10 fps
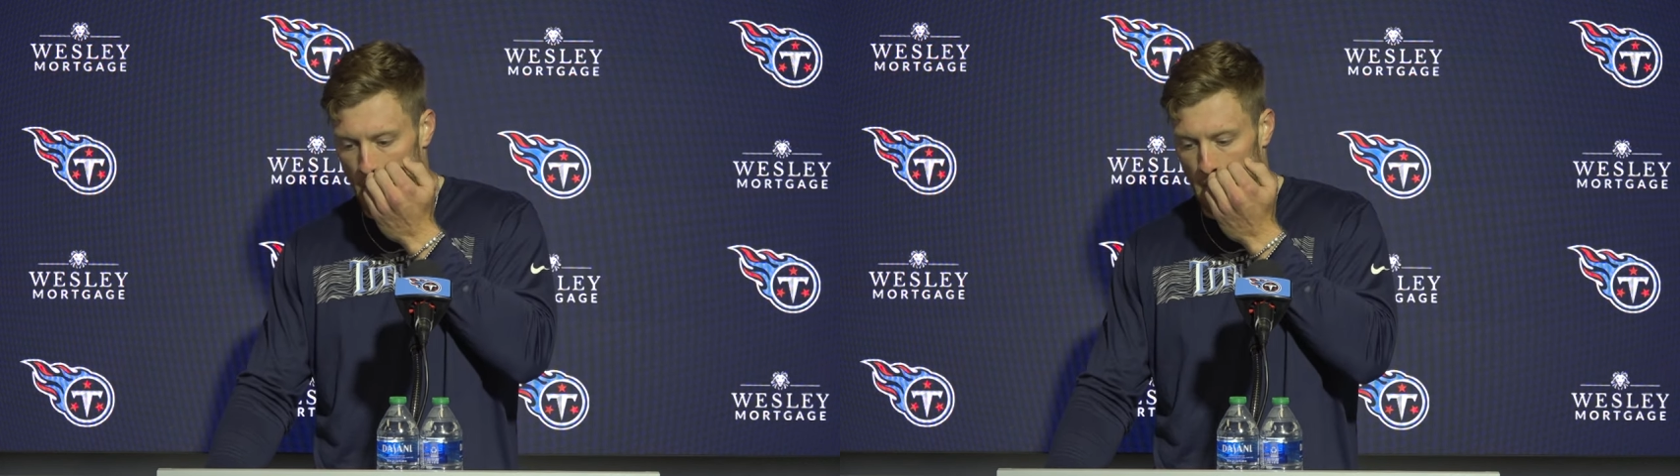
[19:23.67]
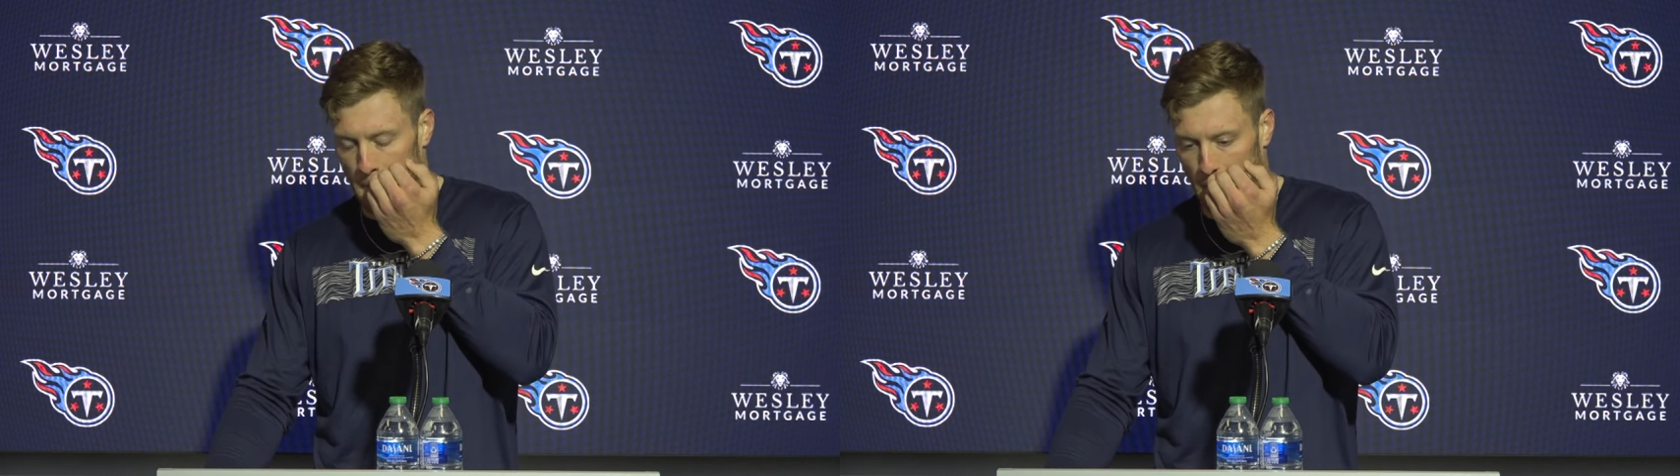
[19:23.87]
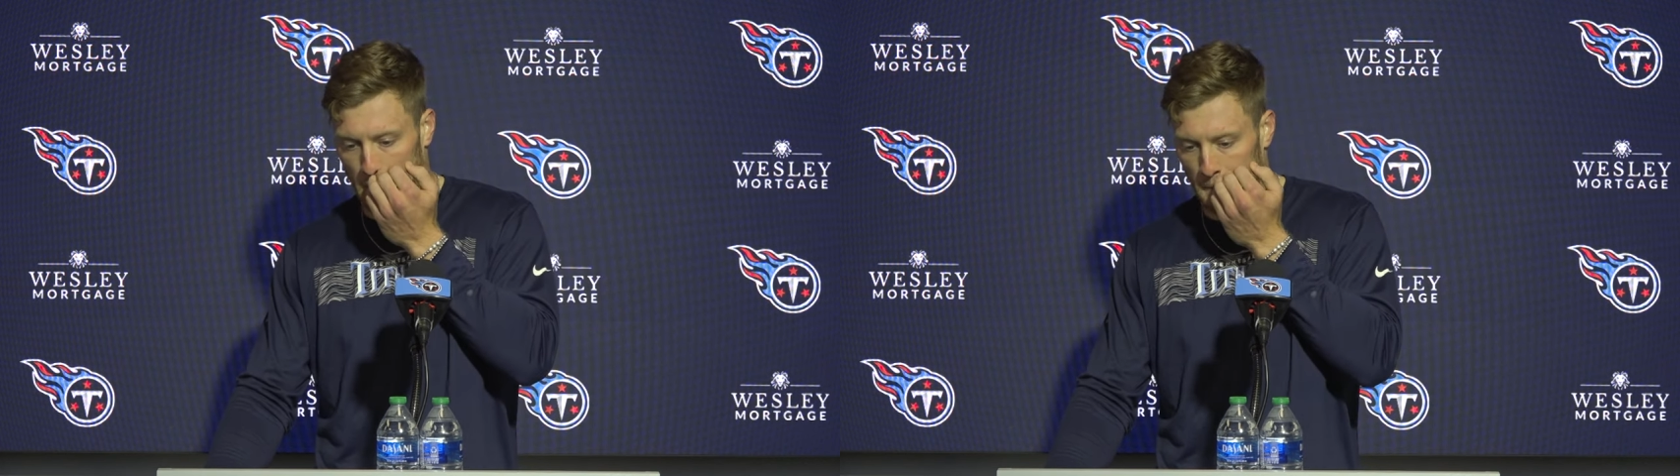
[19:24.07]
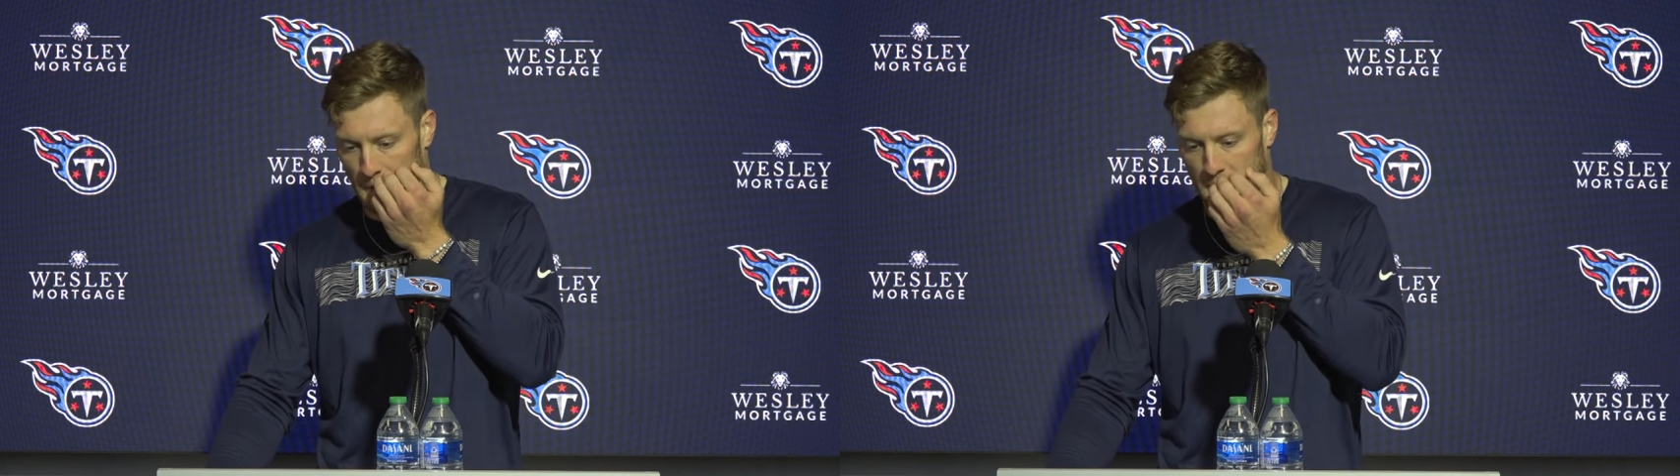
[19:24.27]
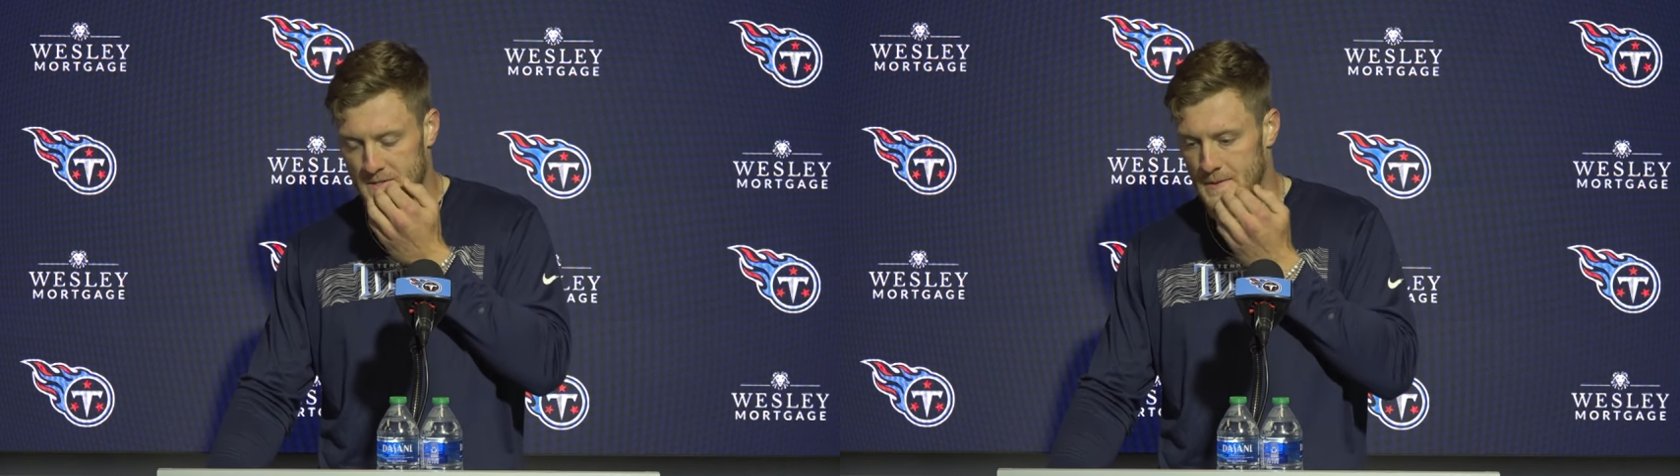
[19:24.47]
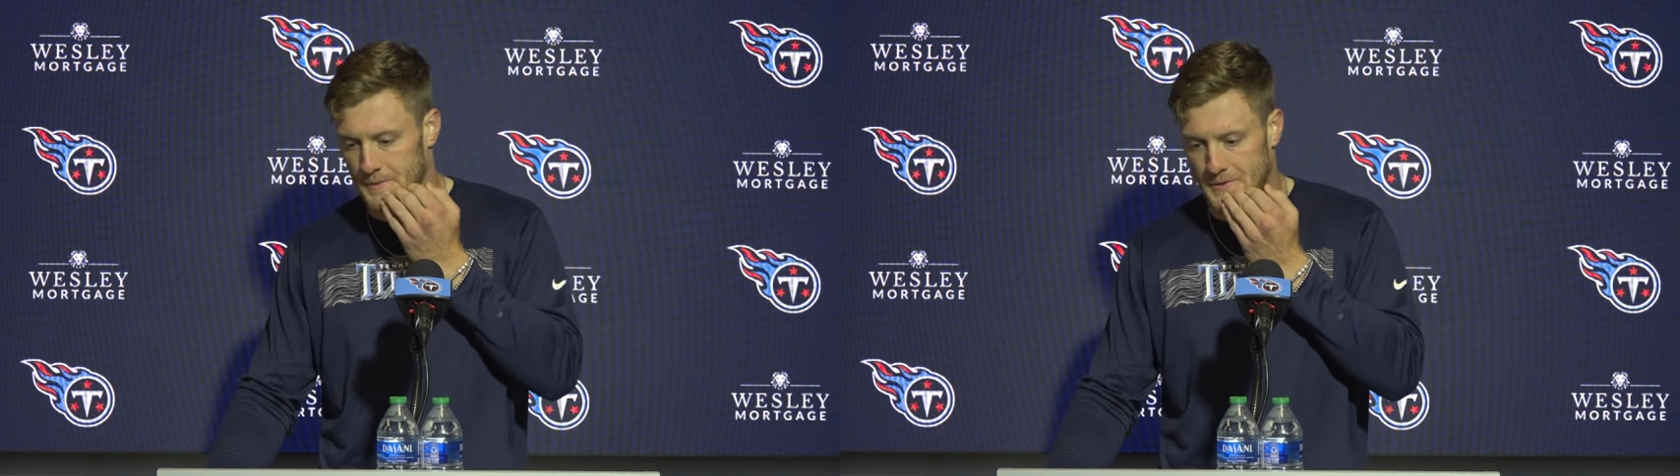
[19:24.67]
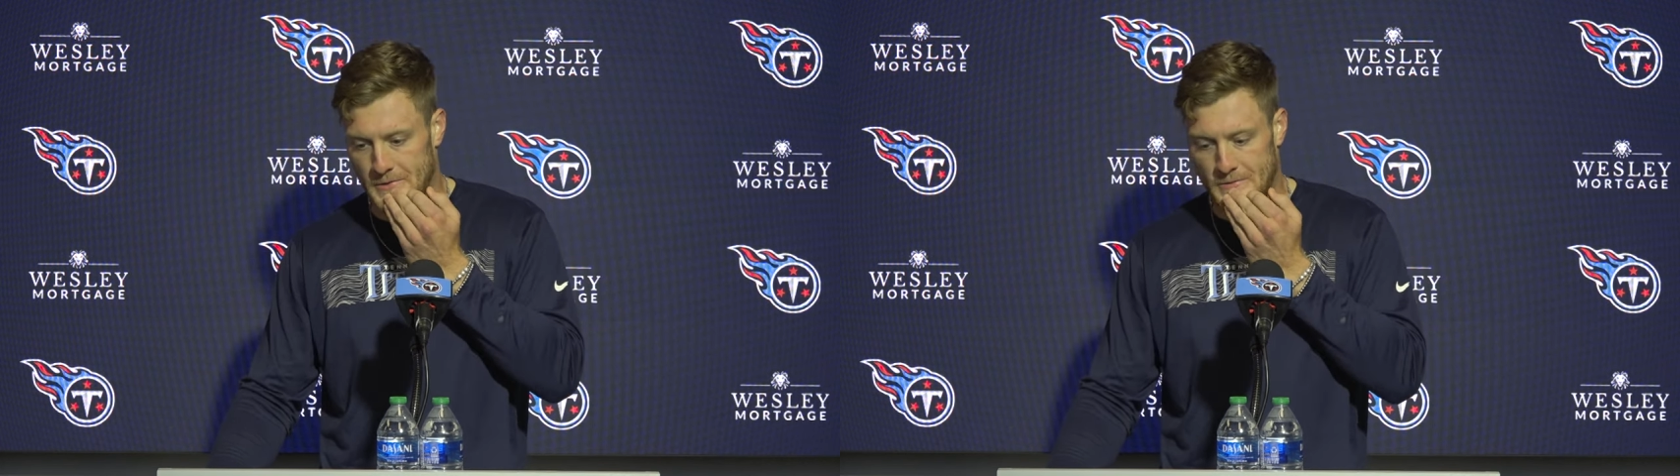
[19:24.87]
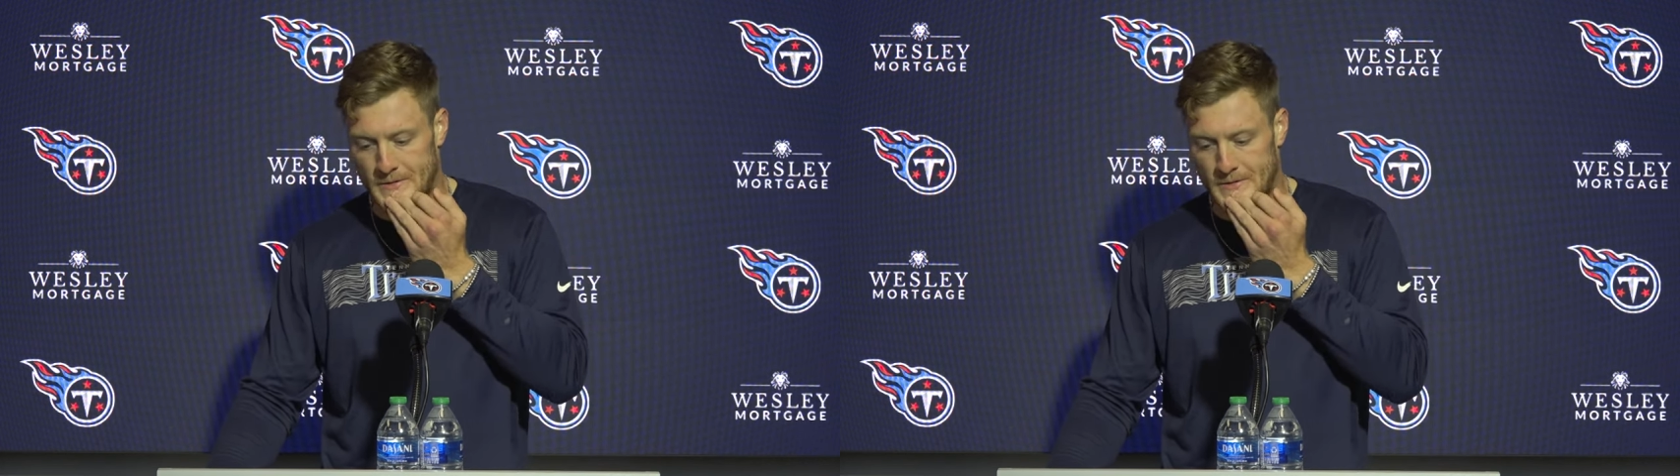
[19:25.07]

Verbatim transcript: and what he, what he was able to do